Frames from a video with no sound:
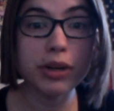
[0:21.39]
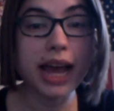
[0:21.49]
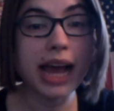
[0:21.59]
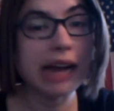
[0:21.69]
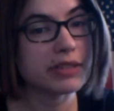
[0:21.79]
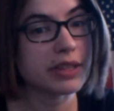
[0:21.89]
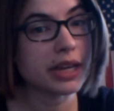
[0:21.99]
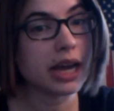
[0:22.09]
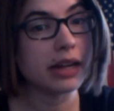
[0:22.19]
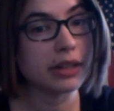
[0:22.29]
to have something
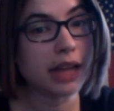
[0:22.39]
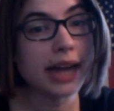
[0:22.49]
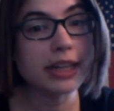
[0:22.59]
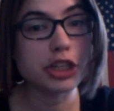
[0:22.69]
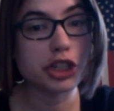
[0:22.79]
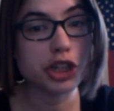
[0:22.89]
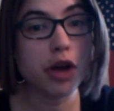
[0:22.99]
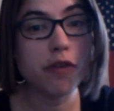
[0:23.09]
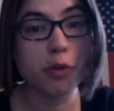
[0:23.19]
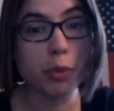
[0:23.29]
online to show
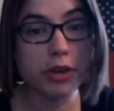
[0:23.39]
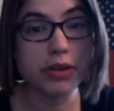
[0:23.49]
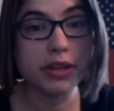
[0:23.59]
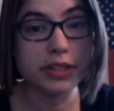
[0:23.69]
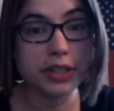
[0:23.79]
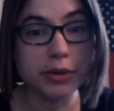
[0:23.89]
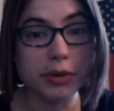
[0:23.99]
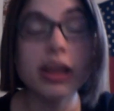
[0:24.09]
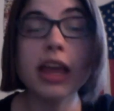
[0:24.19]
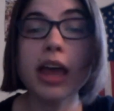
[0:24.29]
for what you can do.
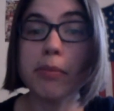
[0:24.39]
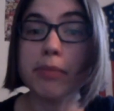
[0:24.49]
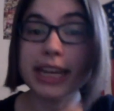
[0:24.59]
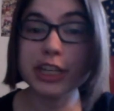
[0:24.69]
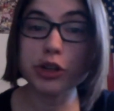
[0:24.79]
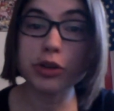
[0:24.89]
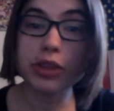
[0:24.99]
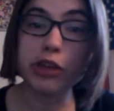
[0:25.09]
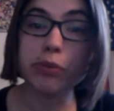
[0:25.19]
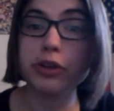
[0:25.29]
Make sure that
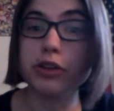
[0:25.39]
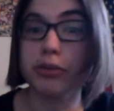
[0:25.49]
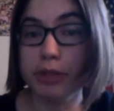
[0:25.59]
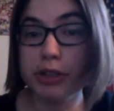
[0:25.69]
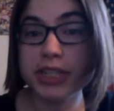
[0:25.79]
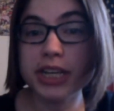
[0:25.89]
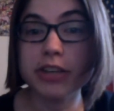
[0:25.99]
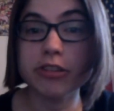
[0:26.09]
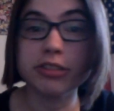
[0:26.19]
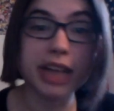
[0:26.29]
you put your music,
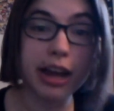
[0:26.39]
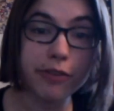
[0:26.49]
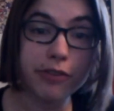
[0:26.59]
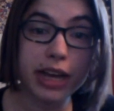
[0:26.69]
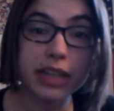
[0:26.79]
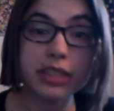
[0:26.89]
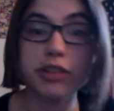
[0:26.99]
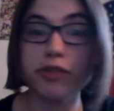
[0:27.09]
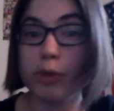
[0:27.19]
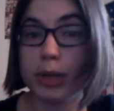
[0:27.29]
your sound effects, your
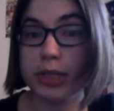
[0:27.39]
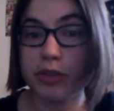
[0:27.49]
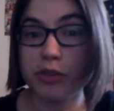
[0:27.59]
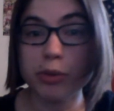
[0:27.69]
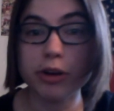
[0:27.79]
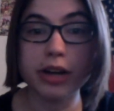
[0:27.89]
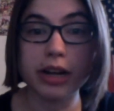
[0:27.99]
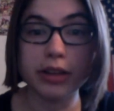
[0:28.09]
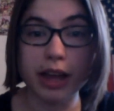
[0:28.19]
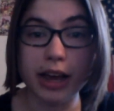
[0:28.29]
voiceover work
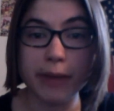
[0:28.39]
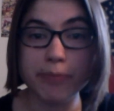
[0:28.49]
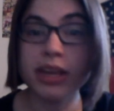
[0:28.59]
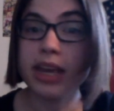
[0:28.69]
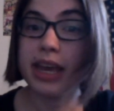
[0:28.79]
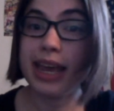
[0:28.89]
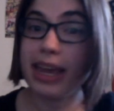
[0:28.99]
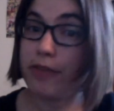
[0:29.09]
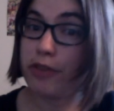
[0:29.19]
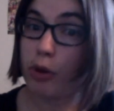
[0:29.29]
online.
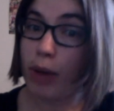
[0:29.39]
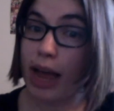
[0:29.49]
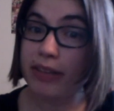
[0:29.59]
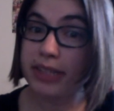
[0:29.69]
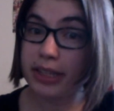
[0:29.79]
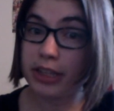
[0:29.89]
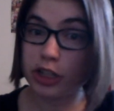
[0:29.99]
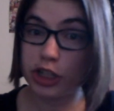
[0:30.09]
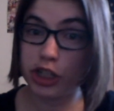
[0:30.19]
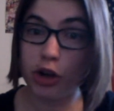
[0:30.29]
If you don't have something to
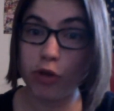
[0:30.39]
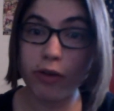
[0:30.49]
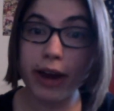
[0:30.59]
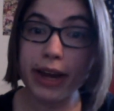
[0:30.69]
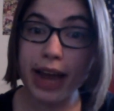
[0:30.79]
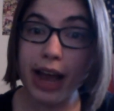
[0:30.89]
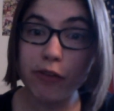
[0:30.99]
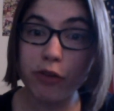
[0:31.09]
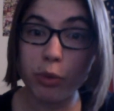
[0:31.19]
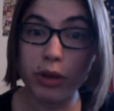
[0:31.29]
show right now
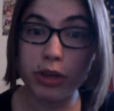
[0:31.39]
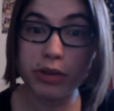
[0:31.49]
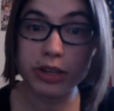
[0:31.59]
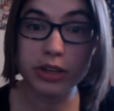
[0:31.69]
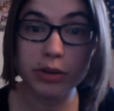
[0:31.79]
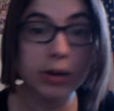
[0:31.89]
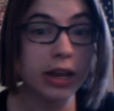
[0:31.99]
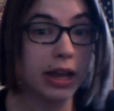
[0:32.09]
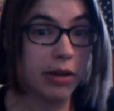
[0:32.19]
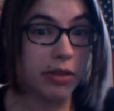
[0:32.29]
for what you can do,
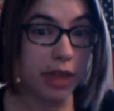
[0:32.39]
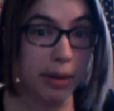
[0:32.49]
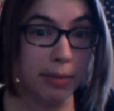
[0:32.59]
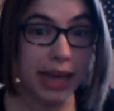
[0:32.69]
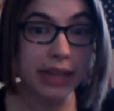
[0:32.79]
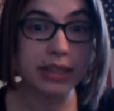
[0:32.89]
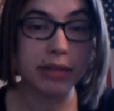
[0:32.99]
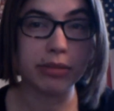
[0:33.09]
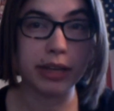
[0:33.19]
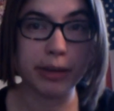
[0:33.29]
then make
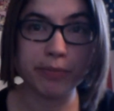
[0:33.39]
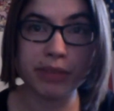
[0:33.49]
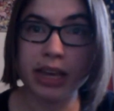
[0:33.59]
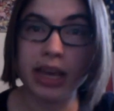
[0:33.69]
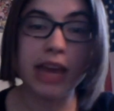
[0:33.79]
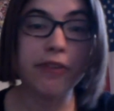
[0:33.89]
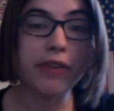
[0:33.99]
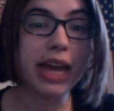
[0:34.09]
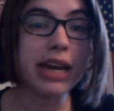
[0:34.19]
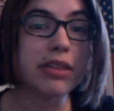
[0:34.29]
something. If
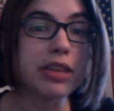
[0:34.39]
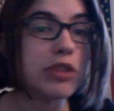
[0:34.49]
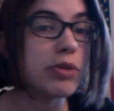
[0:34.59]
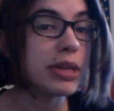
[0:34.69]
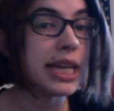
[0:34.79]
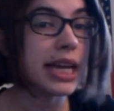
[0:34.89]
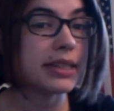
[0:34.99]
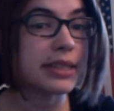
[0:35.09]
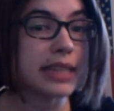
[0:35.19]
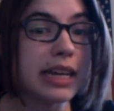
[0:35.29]
anything, you could take a
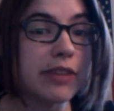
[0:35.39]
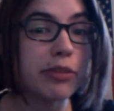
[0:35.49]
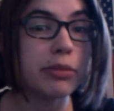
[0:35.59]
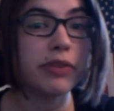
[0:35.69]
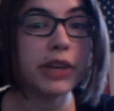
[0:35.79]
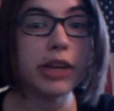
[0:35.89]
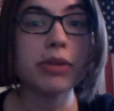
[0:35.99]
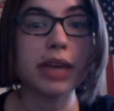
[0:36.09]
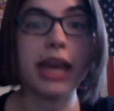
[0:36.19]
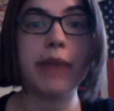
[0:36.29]
scene from a video
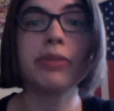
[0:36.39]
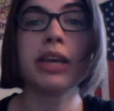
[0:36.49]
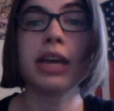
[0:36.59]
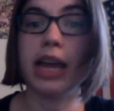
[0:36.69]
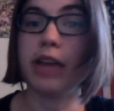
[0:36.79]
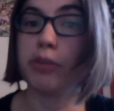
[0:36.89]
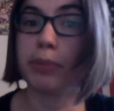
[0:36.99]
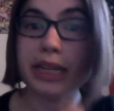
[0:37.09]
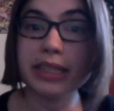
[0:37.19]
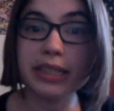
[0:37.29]
game and
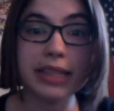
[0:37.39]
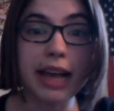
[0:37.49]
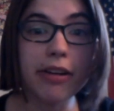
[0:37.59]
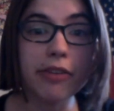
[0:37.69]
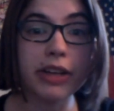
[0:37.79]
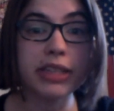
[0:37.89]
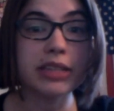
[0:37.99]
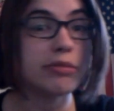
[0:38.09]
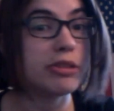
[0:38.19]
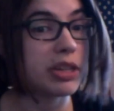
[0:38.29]
replace the sound effects
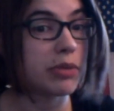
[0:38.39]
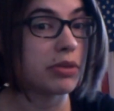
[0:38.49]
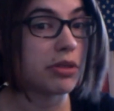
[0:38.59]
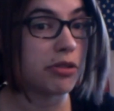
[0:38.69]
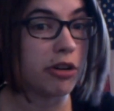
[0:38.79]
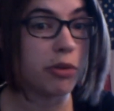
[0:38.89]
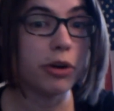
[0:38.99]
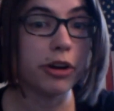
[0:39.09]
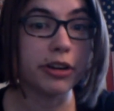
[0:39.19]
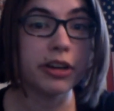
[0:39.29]
and music with your own
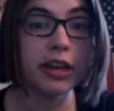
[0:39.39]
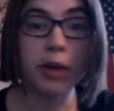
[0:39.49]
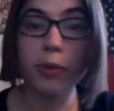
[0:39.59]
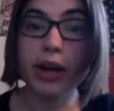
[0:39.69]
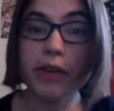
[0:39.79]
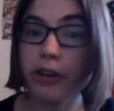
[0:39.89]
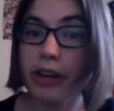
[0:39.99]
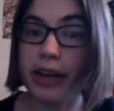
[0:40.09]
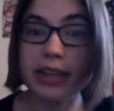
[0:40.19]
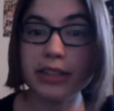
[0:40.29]
work. Whatever
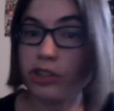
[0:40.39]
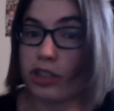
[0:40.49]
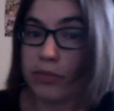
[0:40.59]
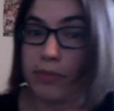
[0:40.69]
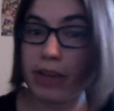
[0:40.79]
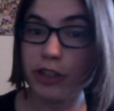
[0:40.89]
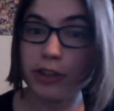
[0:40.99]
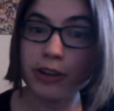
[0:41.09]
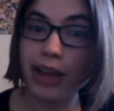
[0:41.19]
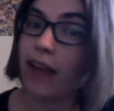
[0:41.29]
it is, just make
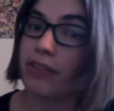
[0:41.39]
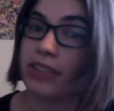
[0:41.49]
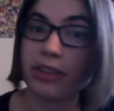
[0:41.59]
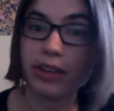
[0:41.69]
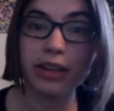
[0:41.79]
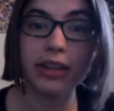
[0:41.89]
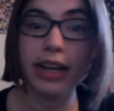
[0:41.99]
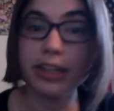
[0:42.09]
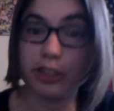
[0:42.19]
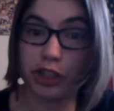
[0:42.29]
sure you have something
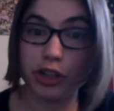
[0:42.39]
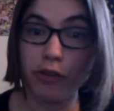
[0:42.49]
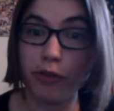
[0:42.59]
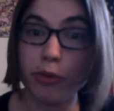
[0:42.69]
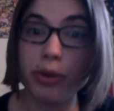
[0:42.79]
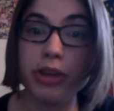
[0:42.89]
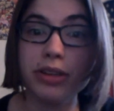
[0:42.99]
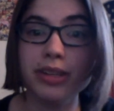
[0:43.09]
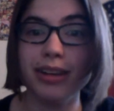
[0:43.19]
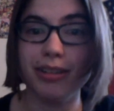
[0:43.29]
online to show for what you can
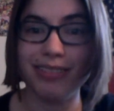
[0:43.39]
do.